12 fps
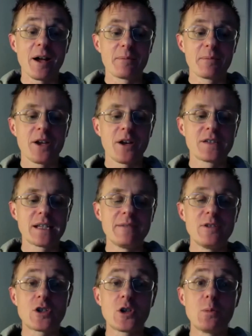going to give
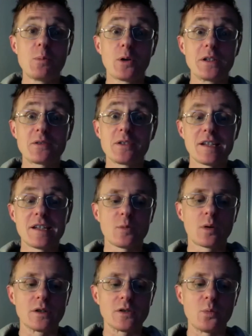you 2 points for this
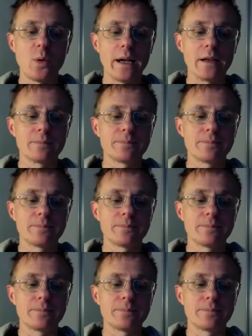one as well.